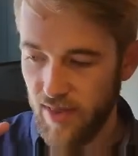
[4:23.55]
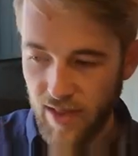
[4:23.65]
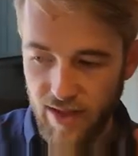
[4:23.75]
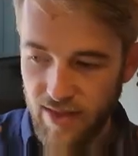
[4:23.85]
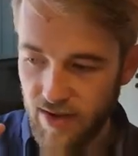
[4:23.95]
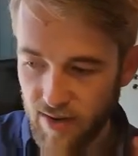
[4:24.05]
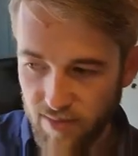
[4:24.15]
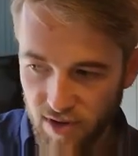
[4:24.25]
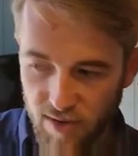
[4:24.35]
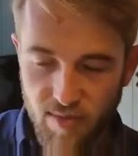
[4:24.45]
let the
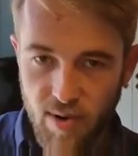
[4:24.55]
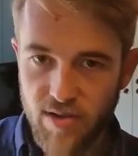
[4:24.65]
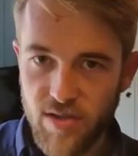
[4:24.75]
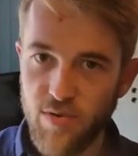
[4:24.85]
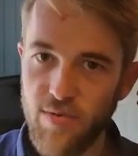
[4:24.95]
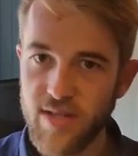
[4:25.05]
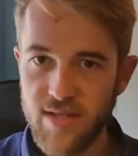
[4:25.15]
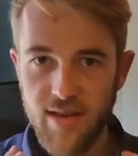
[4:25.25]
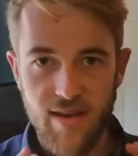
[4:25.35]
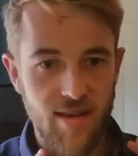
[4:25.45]
NimScript parser do
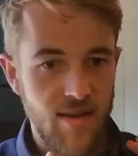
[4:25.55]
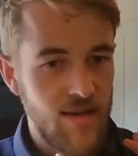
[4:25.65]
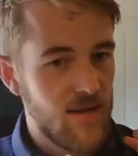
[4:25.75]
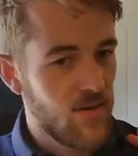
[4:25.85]
its thing.